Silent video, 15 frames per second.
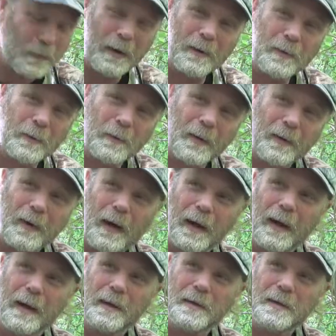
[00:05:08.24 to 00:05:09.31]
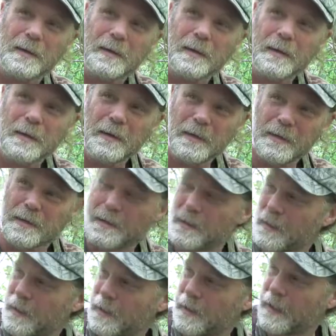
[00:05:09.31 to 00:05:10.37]
around to where I had
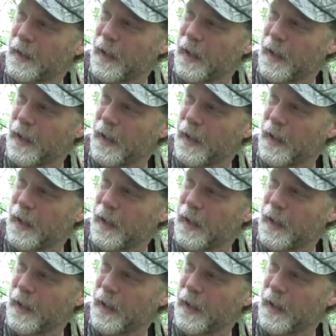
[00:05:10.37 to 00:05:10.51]
seen